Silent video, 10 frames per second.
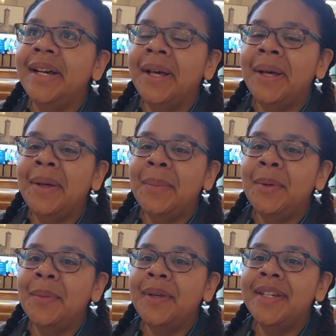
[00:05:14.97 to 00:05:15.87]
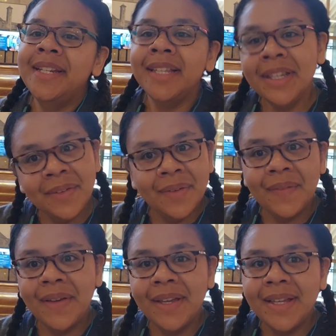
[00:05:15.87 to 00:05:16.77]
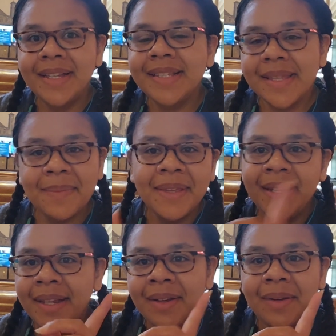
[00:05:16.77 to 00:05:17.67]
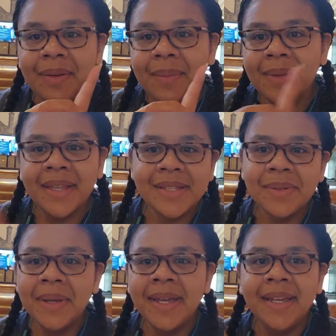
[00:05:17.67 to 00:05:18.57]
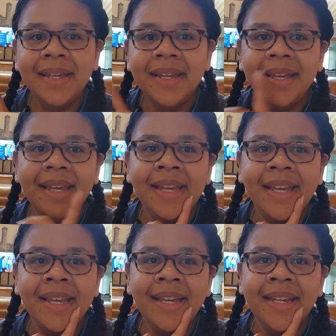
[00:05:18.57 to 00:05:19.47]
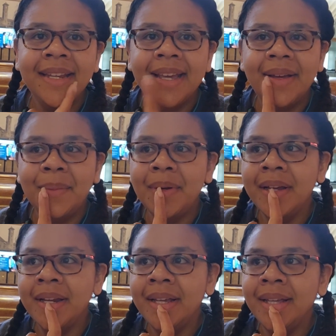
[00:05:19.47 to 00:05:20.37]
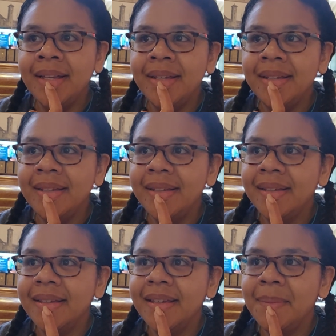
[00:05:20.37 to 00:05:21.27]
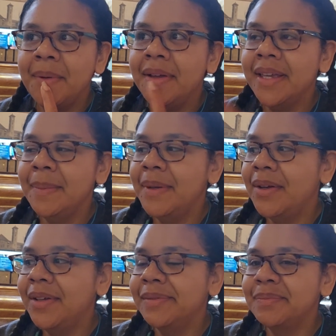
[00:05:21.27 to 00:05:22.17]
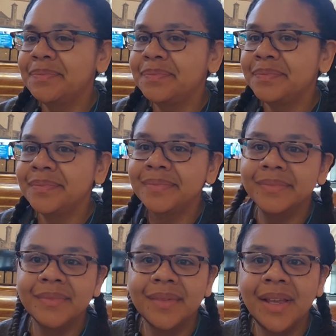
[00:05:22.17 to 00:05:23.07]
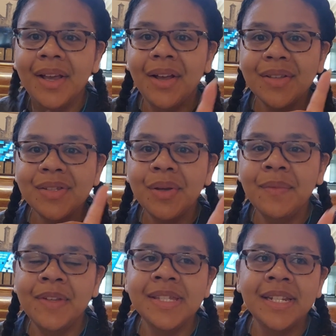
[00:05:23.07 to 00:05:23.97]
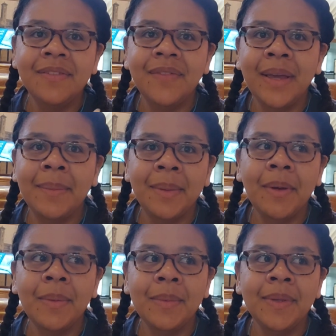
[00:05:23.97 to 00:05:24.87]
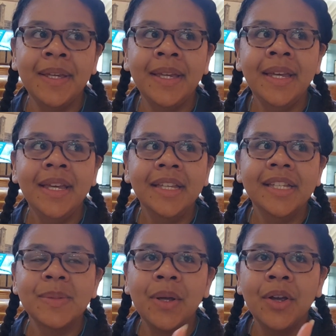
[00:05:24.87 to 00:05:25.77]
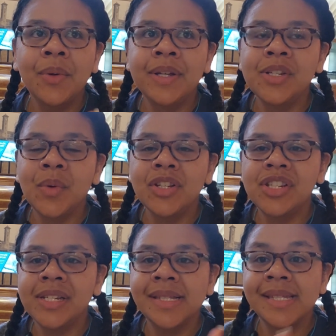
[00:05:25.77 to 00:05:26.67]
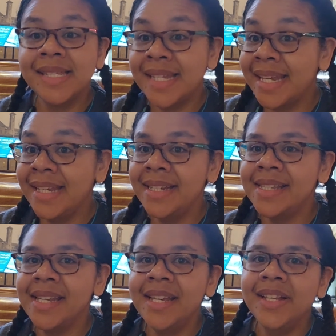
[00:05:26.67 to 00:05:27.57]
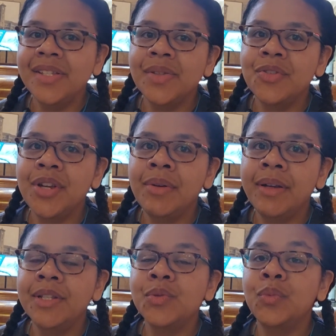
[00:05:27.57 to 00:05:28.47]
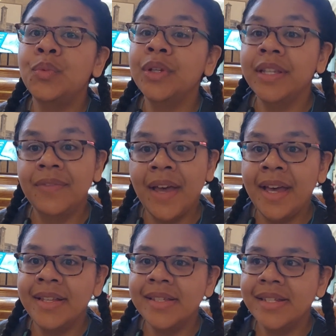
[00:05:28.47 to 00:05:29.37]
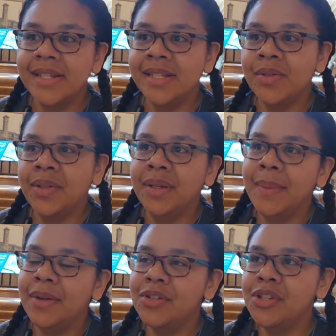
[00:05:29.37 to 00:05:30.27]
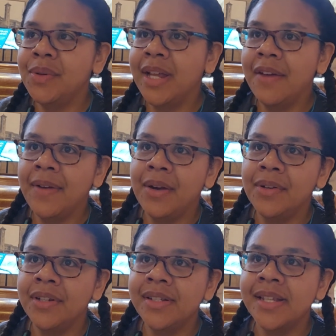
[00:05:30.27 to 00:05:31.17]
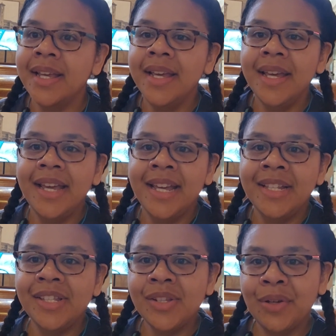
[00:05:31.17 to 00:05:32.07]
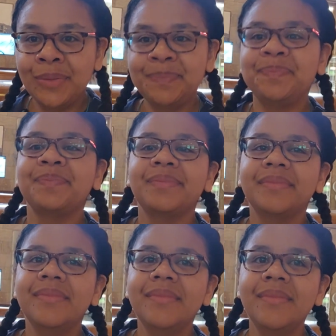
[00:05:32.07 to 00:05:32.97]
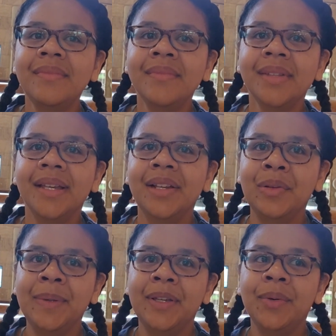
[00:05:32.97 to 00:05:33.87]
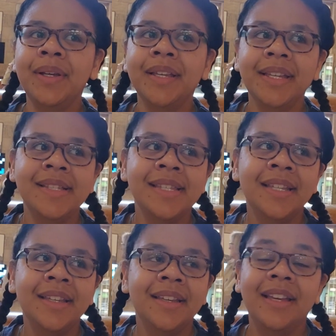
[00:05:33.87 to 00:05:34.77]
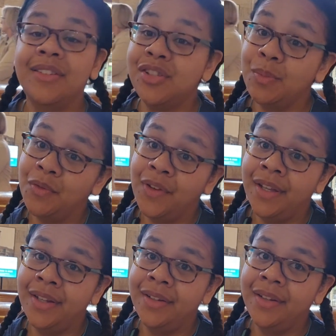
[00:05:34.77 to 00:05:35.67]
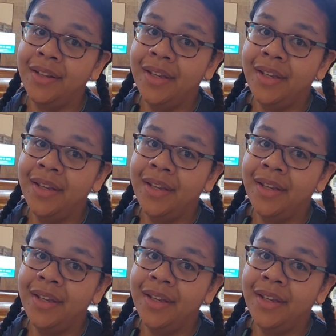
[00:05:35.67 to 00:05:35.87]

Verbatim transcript: Um, we did leave something here, but that's okay. And yeah, we're gonna keep on keeping on. Also, I'm visiting family probably because we are going to Washington State. So the train ride is really fast. It's only about two and a half hours, and so it'll be quick, easy, and super fun.